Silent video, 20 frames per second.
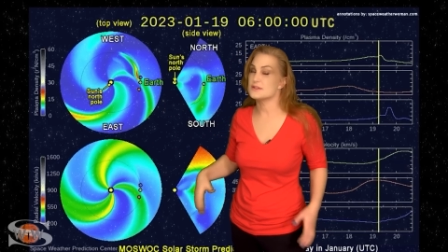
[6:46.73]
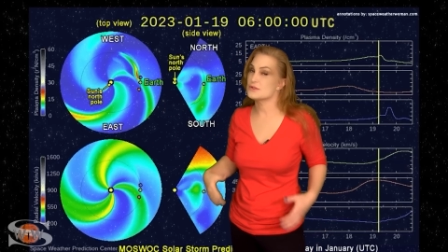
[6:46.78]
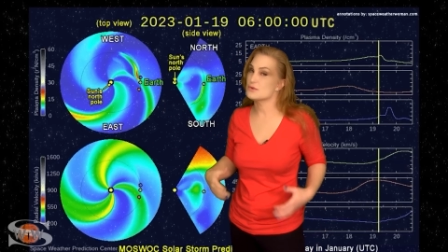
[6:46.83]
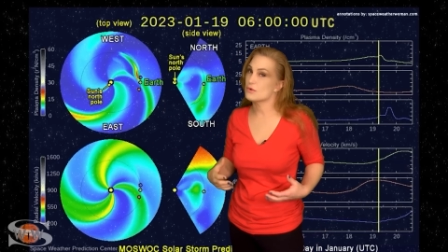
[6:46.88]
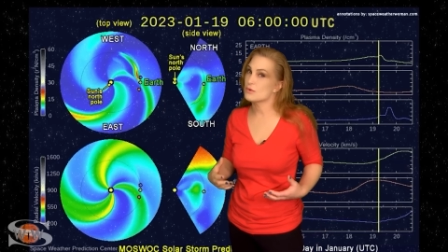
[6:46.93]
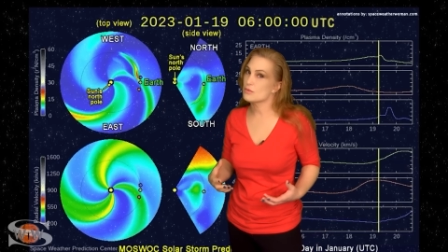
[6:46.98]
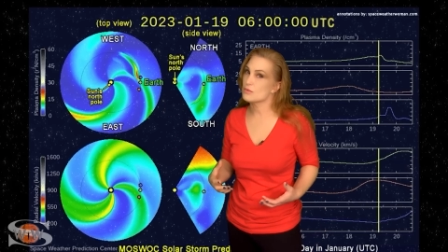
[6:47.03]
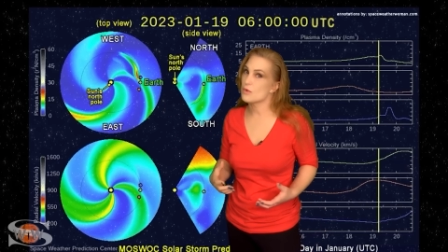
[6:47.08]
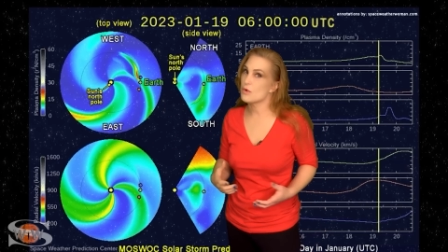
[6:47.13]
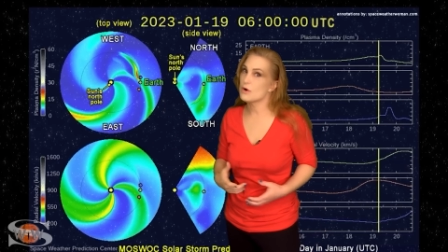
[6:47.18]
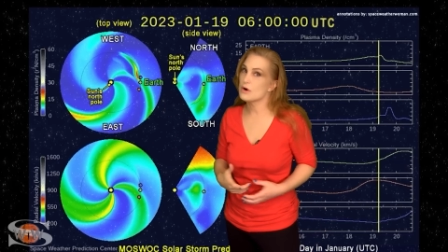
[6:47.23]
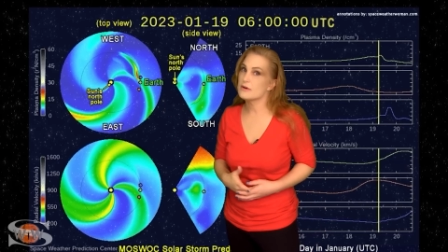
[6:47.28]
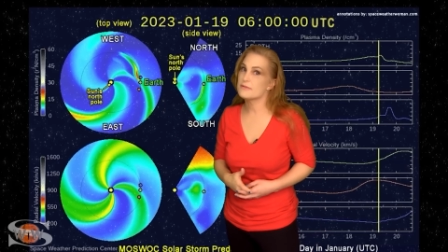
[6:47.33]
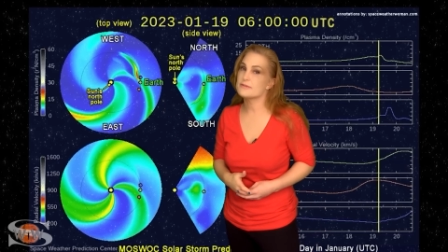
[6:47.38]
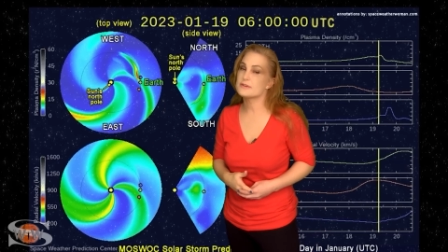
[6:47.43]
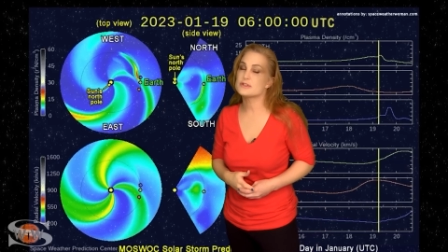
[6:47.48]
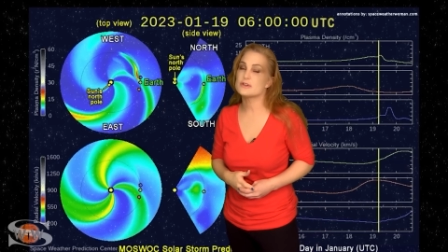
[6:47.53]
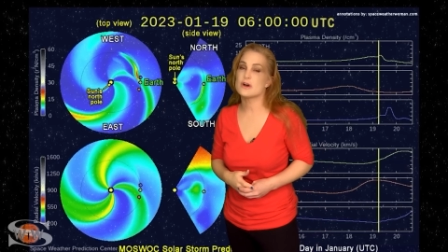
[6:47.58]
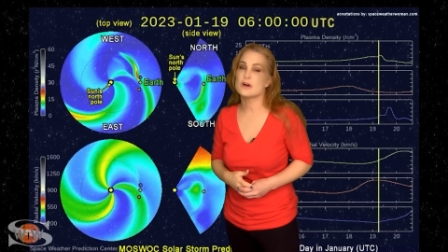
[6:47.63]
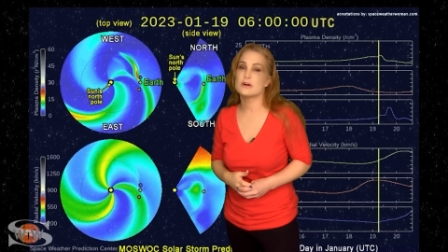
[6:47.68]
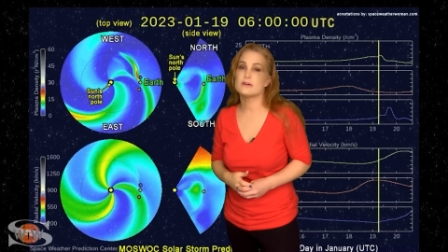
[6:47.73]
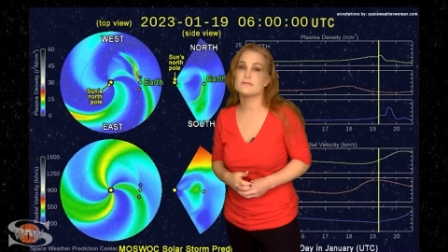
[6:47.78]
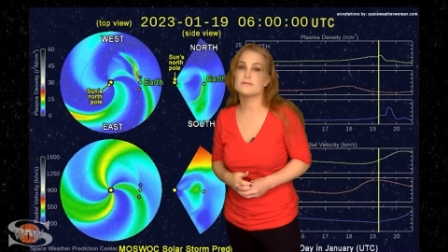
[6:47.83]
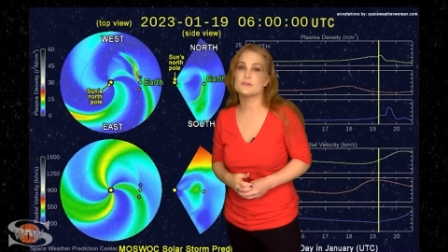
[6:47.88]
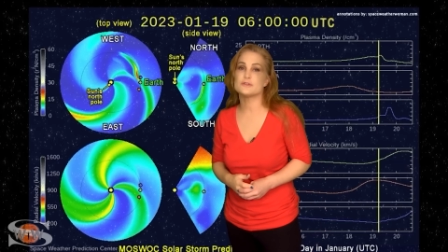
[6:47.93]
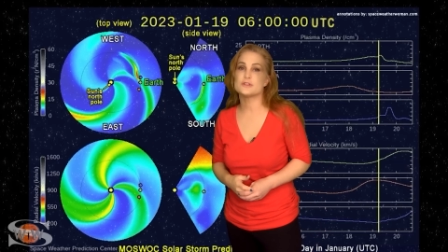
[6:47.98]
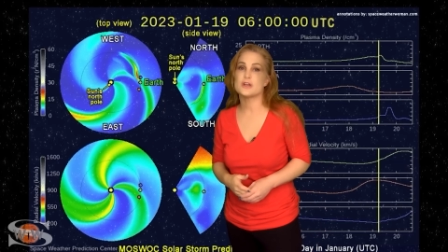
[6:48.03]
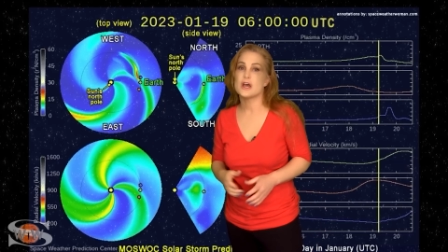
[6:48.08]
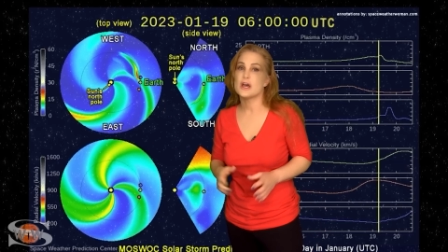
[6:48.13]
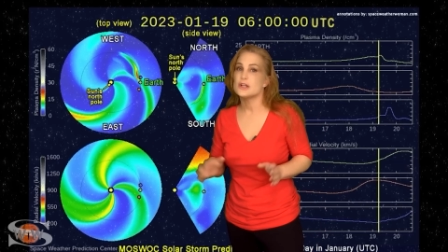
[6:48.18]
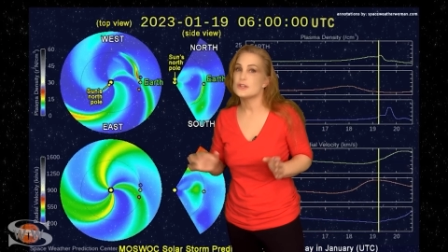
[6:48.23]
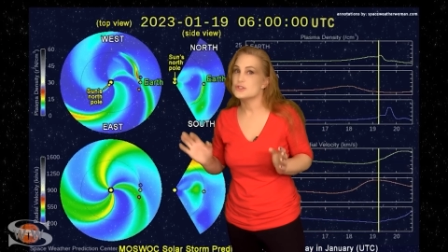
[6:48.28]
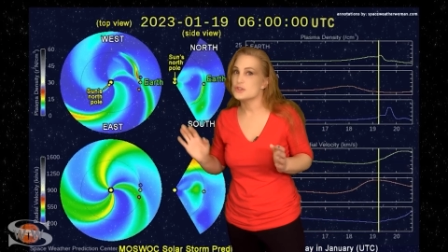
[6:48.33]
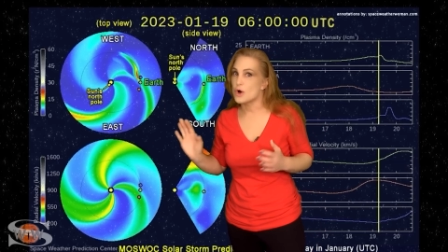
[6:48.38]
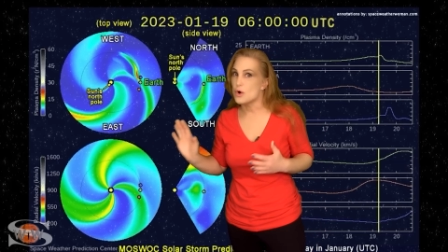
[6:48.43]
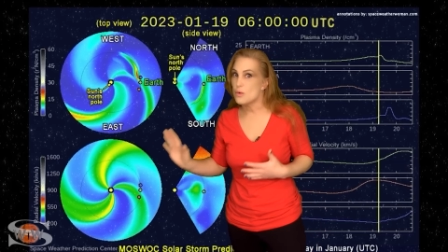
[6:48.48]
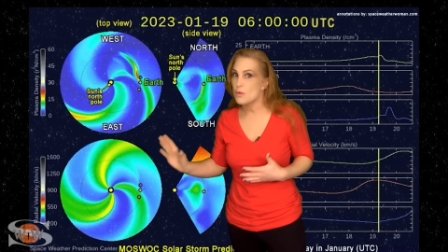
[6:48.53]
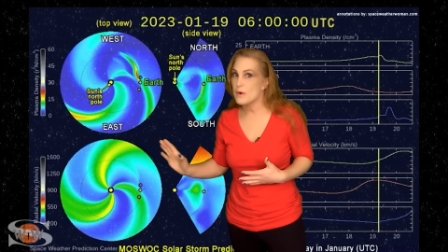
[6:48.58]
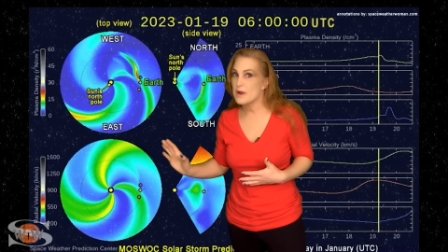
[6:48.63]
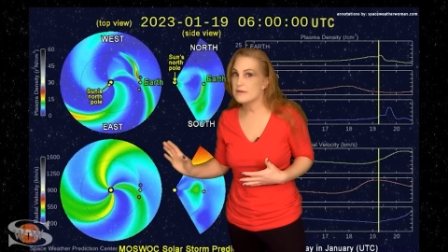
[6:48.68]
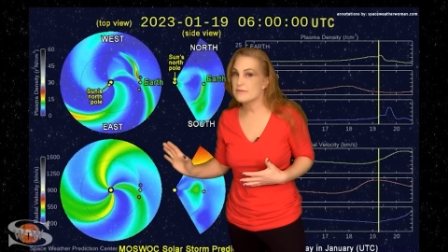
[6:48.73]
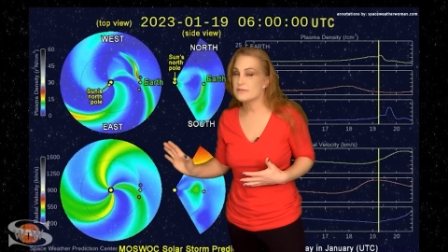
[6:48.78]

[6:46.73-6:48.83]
So aurora photographers, don't wait